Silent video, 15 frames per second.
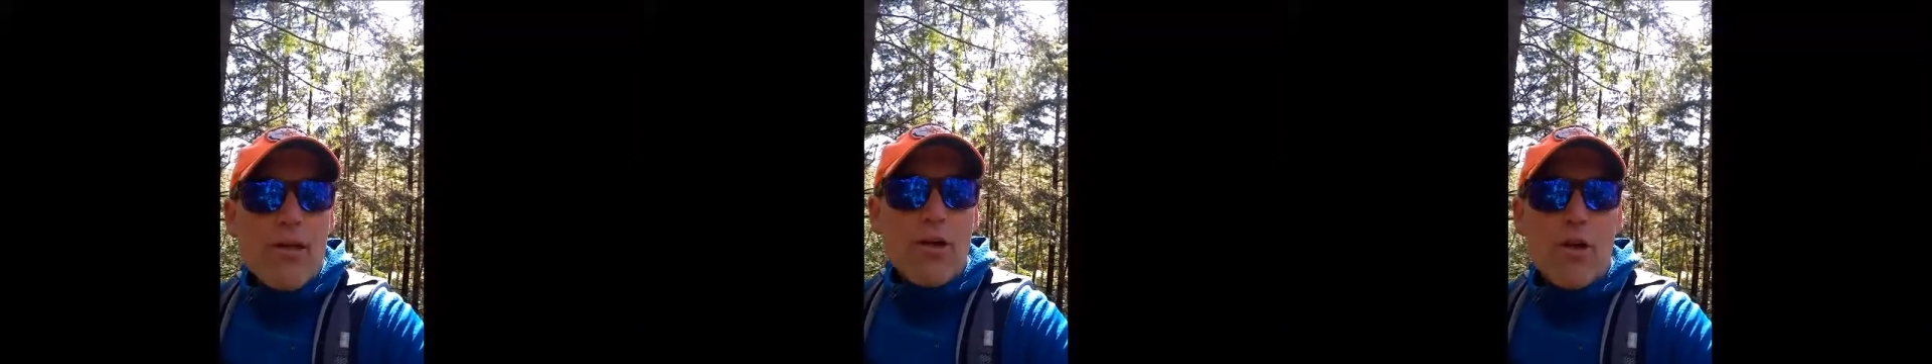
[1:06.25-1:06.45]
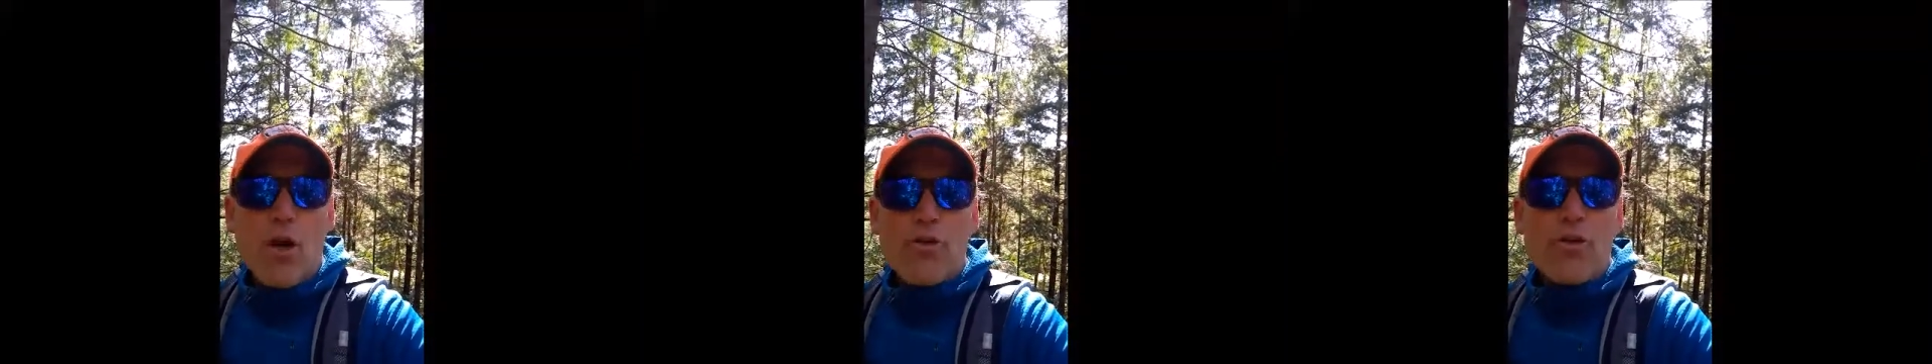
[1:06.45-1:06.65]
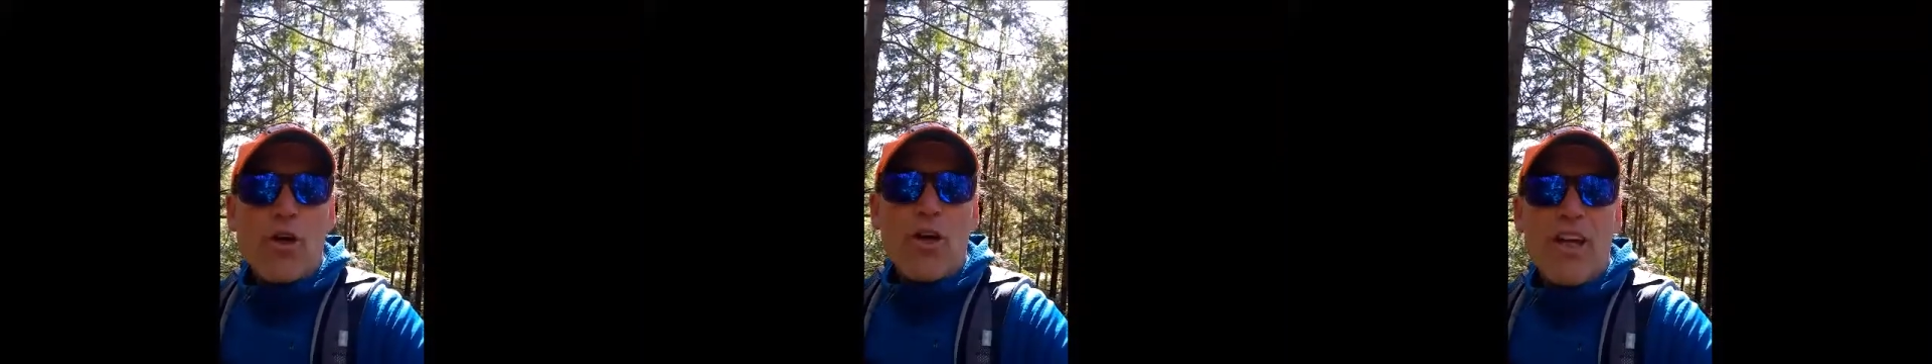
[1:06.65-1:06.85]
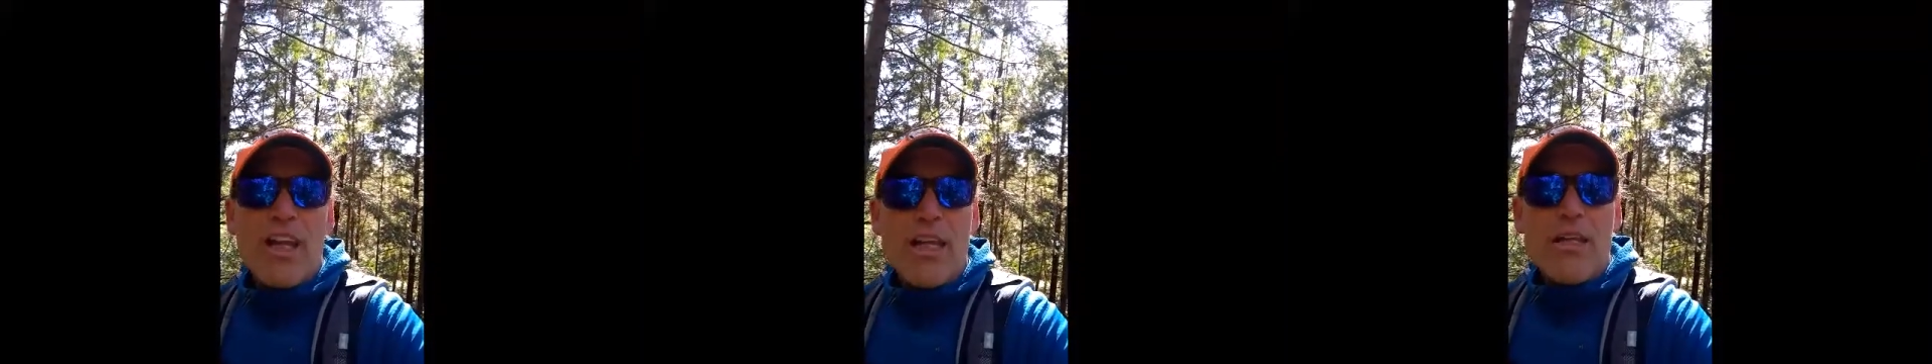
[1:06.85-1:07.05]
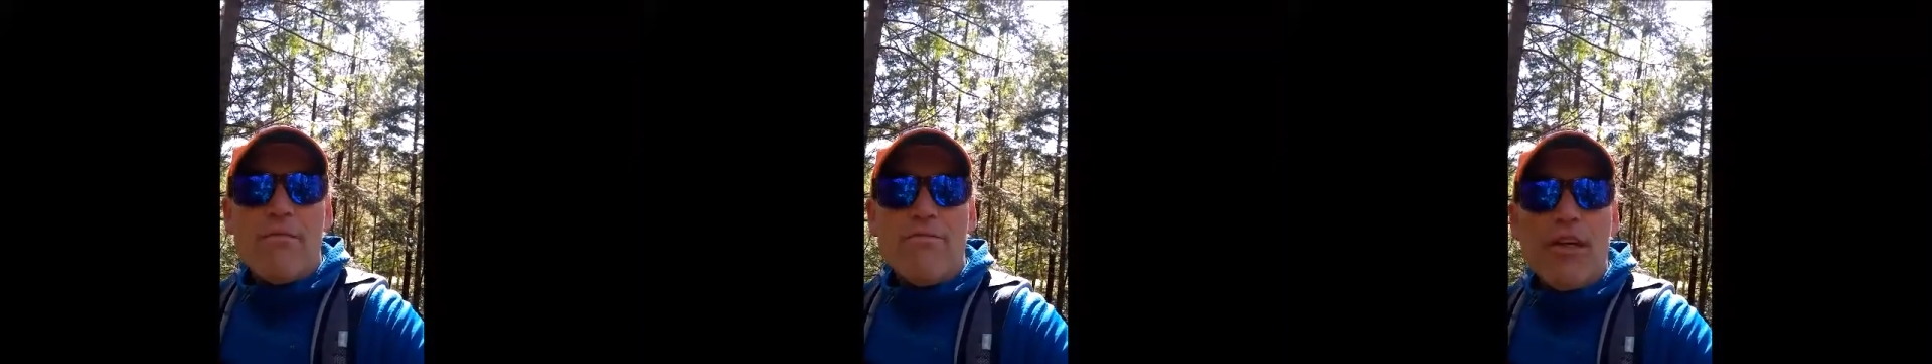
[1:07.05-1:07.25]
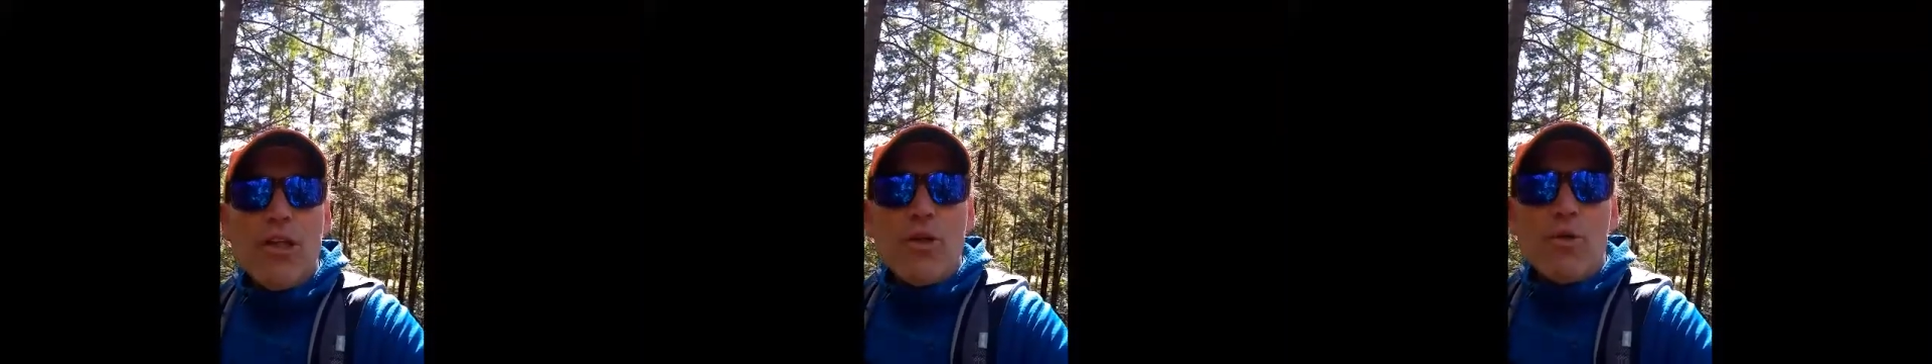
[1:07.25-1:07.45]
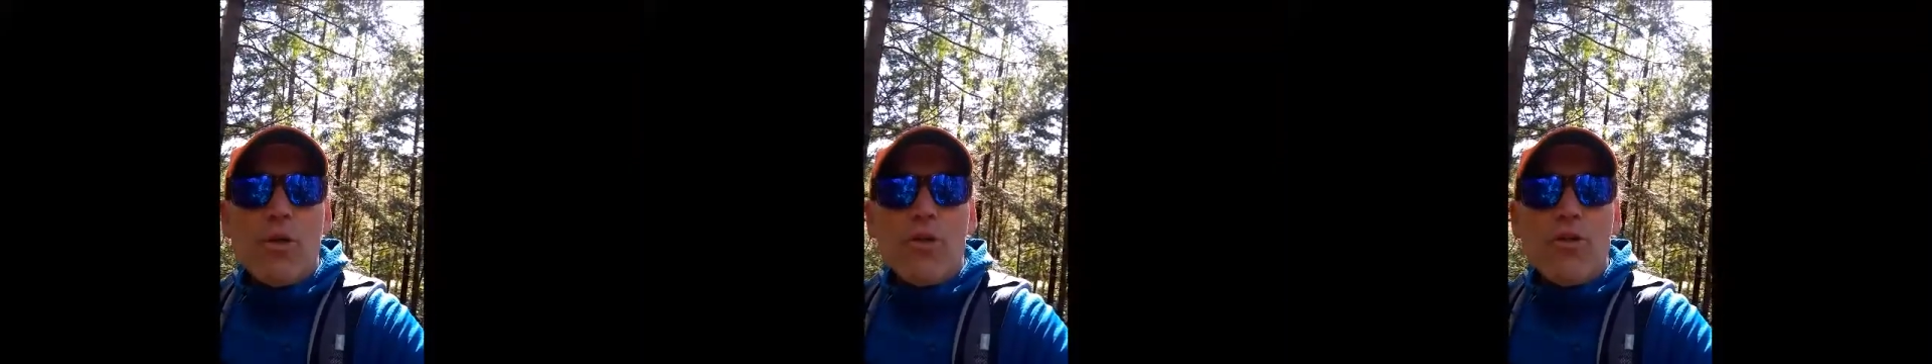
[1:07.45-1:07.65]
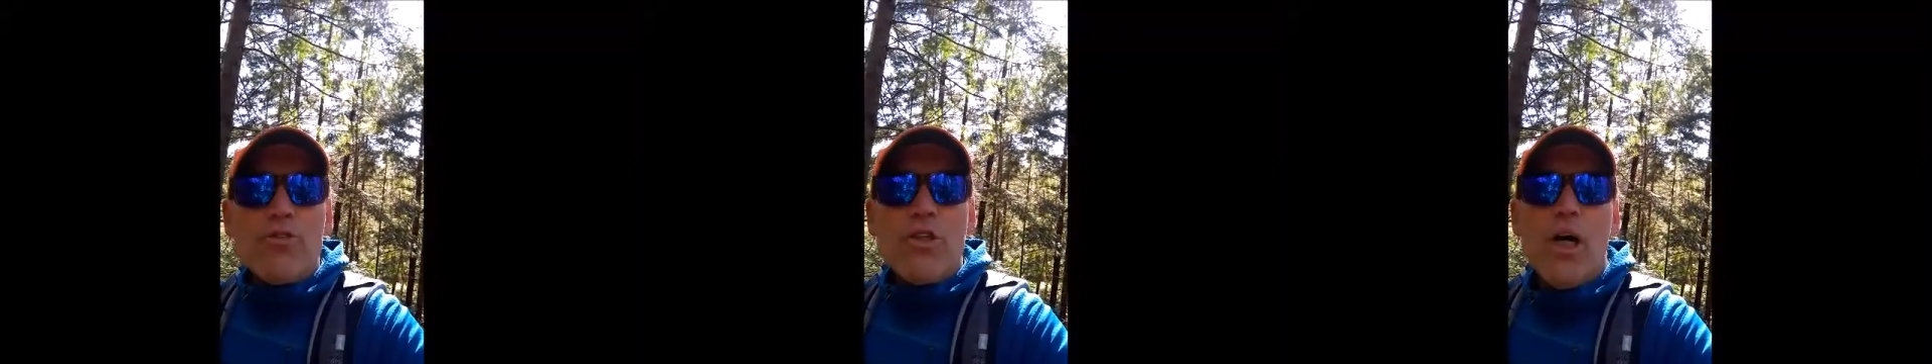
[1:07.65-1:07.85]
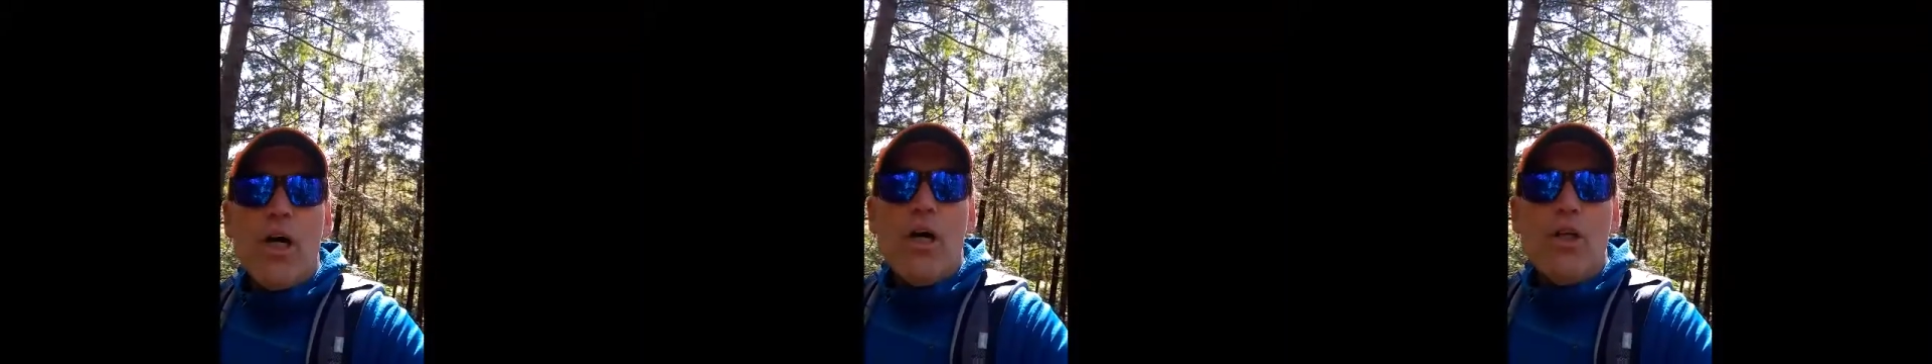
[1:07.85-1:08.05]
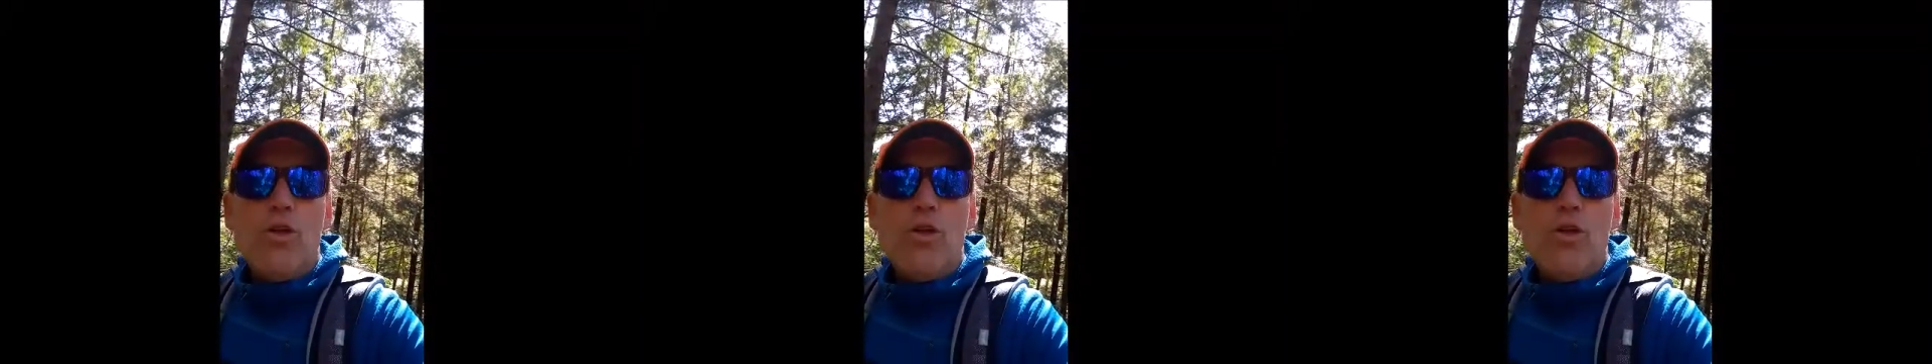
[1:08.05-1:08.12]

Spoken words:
You can also look at individuals.